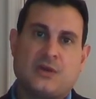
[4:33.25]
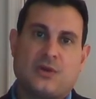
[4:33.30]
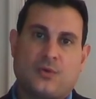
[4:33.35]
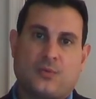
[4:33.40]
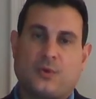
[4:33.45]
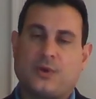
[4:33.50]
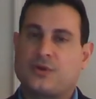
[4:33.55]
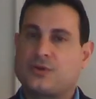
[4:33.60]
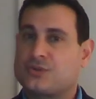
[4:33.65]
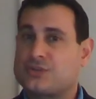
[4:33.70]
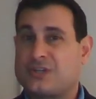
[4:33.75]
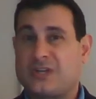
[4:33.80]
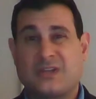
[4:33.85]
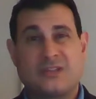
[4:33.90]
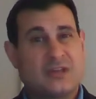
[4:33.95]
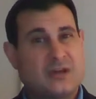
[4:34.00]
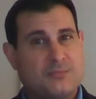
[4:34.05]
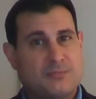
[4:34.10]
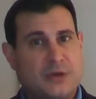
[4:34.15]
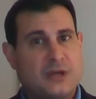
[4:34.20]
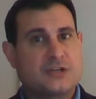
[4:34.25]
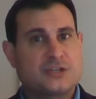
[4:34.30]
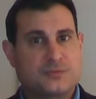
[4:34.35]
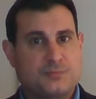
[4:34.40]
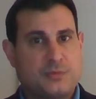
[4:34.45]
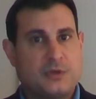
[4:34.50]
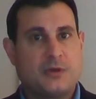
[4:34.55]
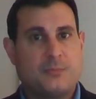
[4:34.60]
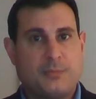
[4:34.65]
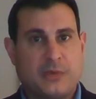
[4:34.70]
we understand that might just
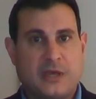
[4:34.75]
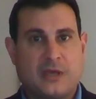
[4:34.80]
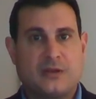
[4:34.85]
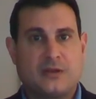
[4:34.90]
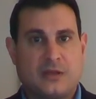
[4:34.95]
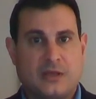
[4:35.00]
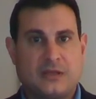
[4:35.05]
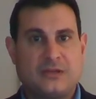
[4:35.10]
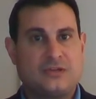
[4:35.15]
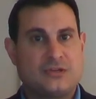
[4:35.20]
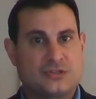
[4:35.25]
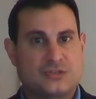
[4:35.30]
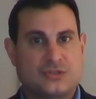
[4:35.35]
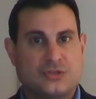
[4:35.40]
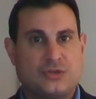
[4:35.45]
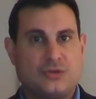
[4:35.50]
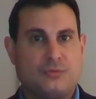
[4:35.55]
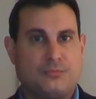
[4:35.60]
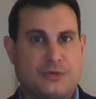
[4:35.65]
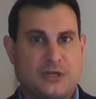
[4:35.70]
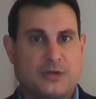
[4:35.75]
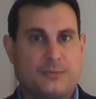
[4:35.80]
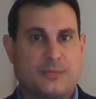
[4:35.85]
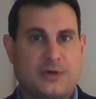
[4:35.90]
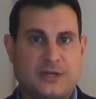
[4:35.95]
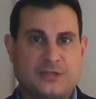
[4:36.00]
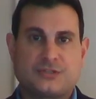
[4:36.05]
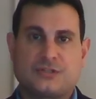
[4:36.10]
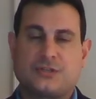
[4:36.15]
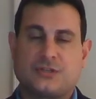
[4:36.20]
be a band-aid just so you
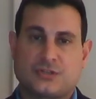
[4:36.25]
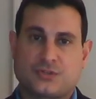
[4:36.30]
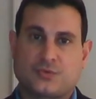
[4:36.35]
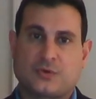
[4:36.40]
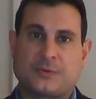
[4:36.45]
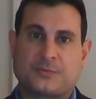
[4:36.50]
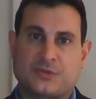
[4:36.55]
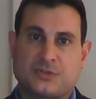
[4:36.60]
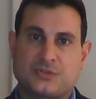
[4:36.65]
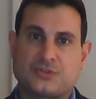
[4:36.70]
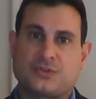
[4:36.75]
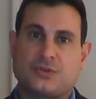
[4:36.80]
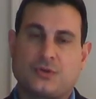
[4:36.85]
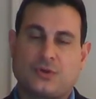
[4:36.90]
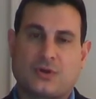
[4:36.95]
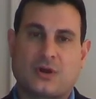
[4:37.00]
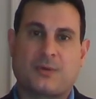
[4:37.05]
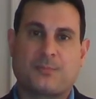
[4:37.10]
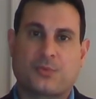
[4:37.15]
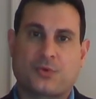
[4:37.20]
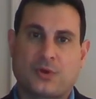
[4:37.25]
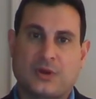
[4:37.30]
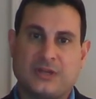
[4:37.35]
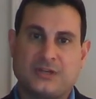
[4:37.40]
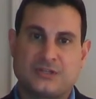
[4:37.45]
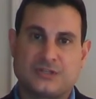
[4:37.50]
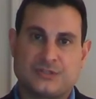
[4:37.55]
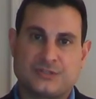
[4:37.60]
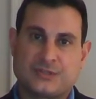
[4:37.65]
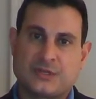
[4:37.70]
minimize disruptions to your
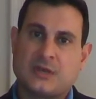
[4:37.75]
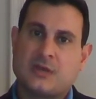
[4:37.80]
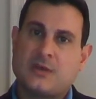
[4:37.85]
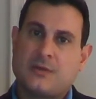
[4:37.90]
operations.